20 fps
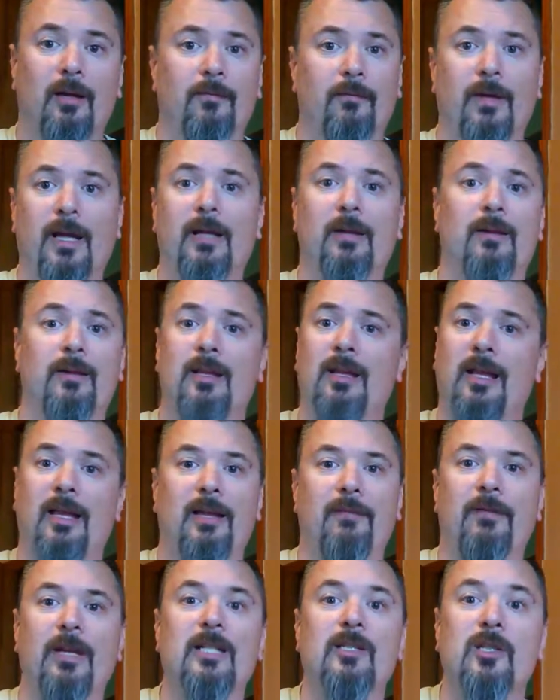but
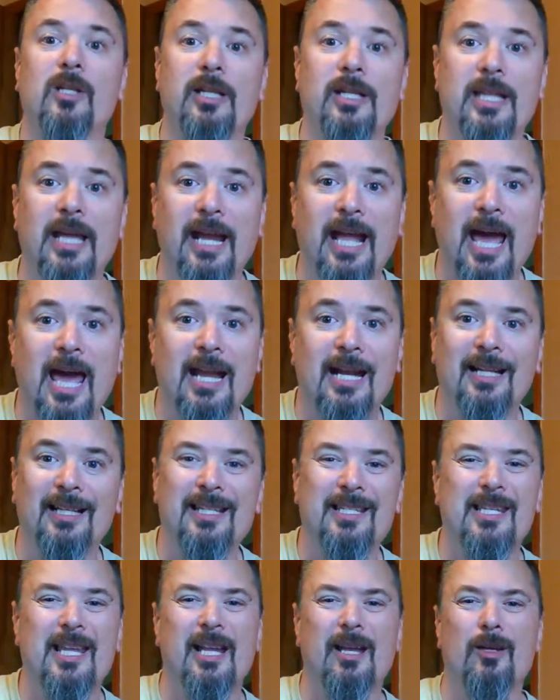eventually they got it. At
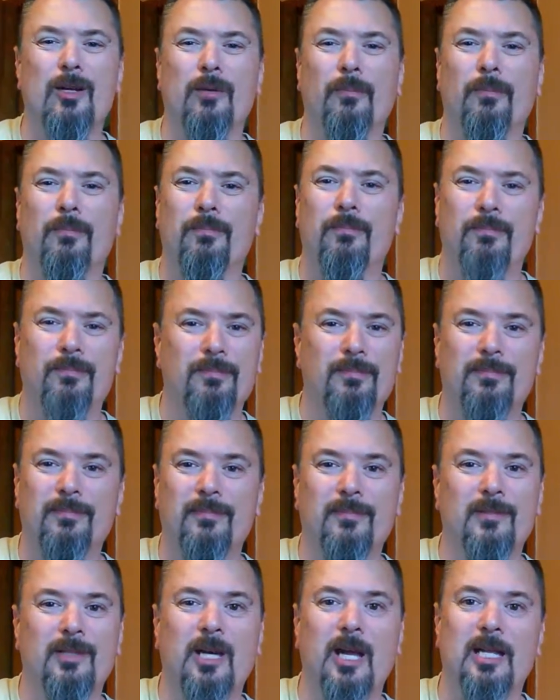least they could have
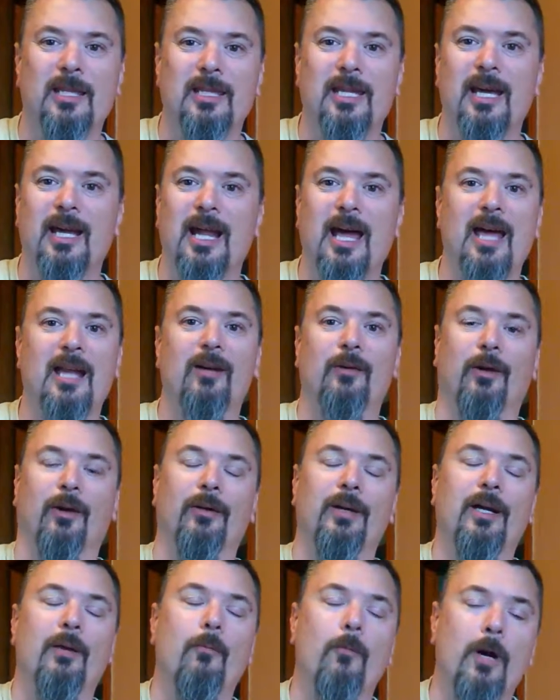cut that. I don't
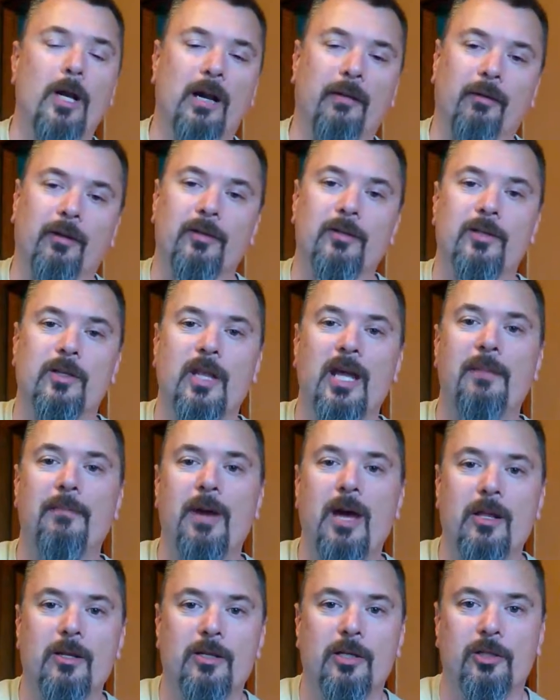know. Whatever. So that
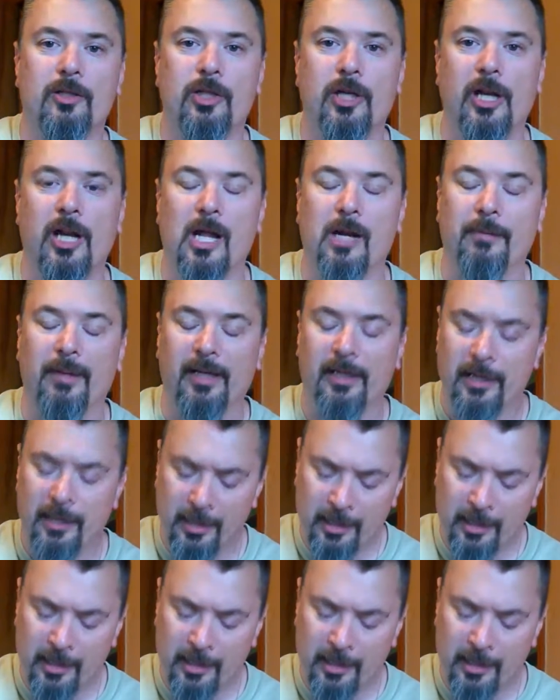bothered the shit out of me.